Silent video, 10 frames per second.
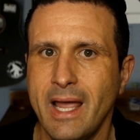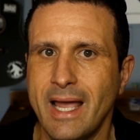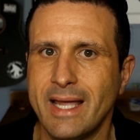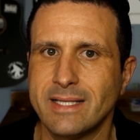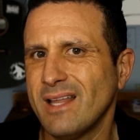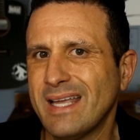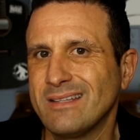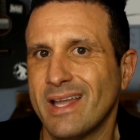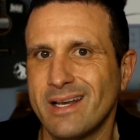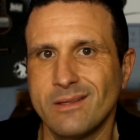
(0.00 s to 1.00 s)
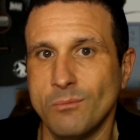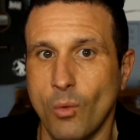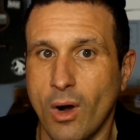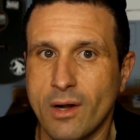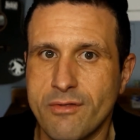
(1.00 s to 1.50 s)
It's like letting them
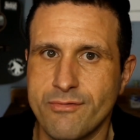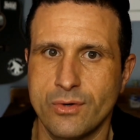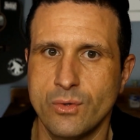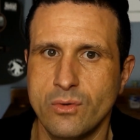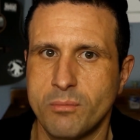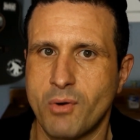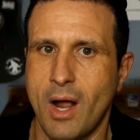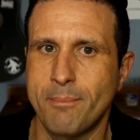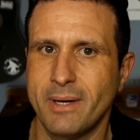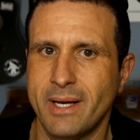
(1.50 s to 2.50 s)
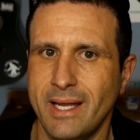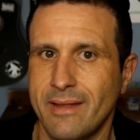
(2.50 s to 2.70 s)
walk through the property